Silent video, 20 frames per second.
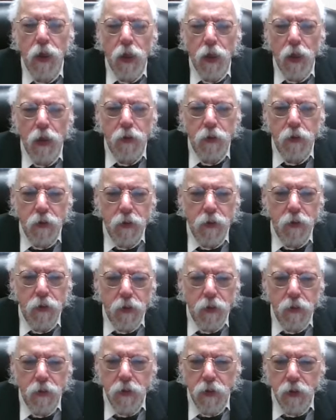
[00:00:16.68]
Um,
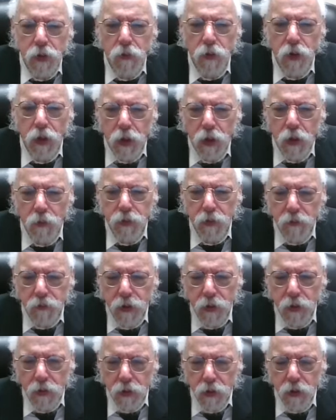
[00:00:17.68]
I'm going to deal with a couple of
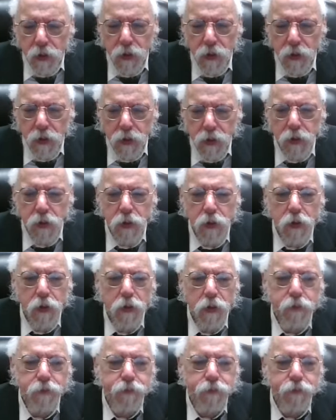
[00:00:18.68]
halachas,